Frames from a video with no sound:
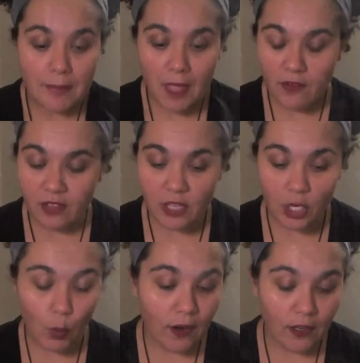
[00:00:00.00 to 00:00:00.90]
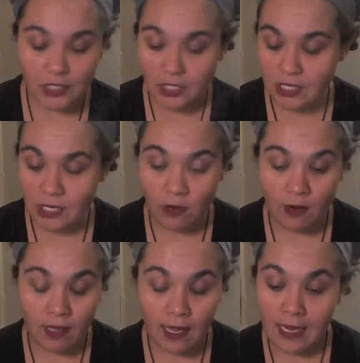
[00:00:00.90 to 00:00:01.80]
for the Aquariuses that
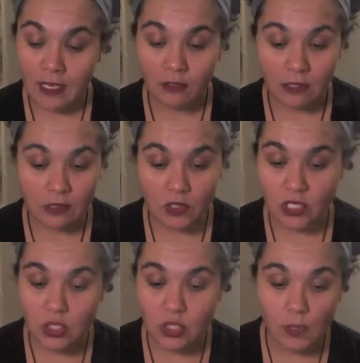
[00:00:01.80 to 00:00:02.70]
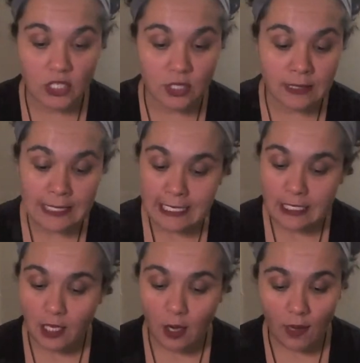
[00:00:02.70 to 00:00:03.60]
are handling this situation,
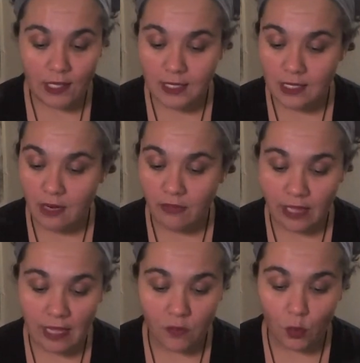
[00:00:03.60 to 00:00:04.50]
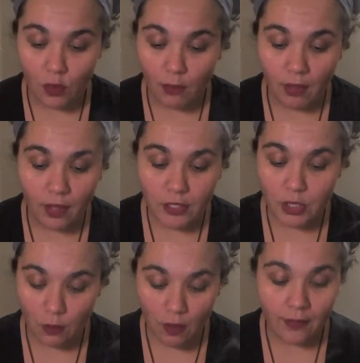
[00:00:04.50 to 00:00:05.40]
you know, I definitely have to applaud
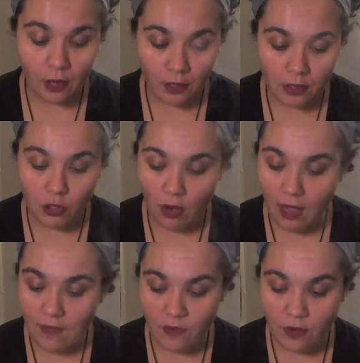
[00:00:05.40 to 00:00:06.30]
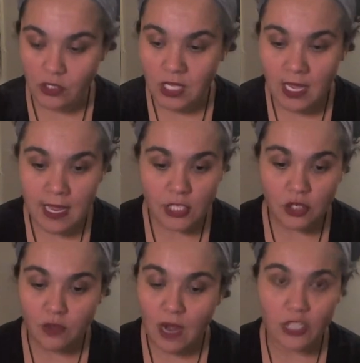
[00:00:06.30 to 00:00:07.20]
you on your efforts
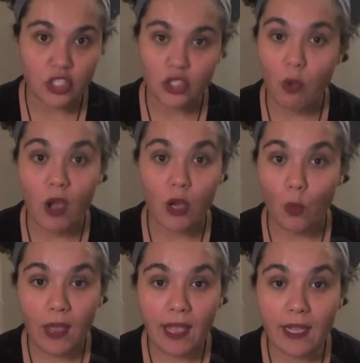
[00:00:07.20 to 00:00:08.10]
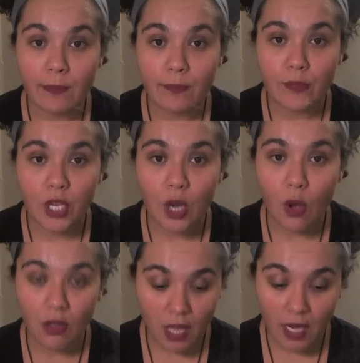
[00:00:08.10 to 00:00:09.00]
to not just walk away. You
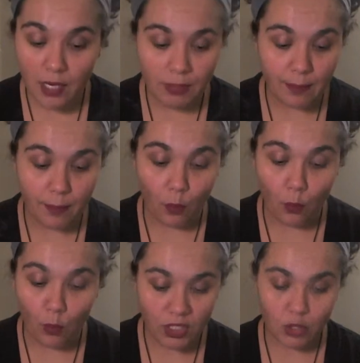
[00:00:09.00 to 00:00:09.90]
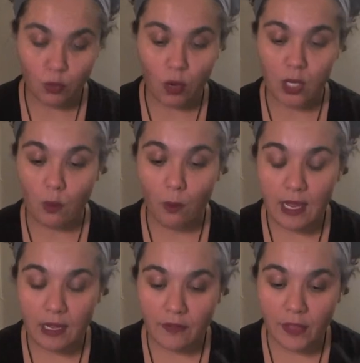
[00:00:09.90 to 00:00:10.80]
know, a lot of people would just walk
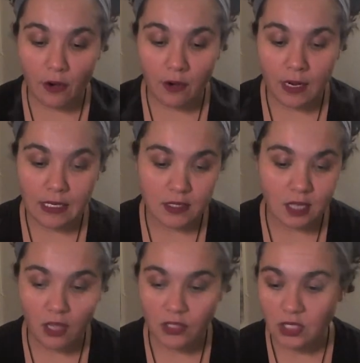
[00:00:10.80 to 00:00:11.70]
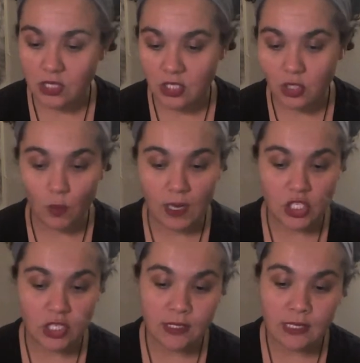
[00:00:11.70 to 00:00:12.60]
away if they're in a toxic
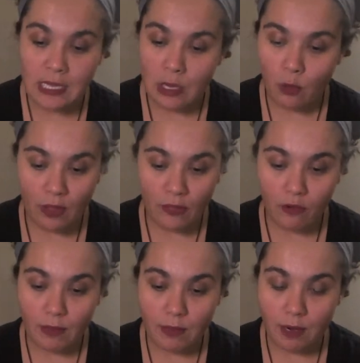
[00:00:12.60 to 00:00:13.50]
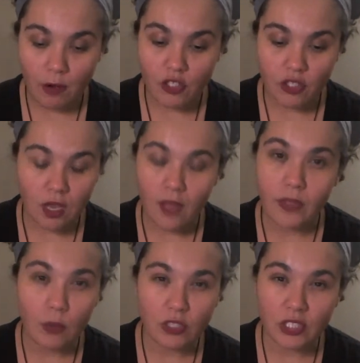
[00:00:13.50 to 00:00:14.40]
situation, whether it be marriage or not,
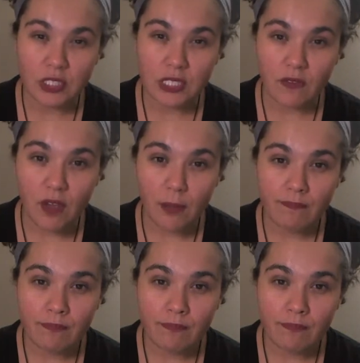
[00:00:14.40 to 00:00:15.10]
they would just give up.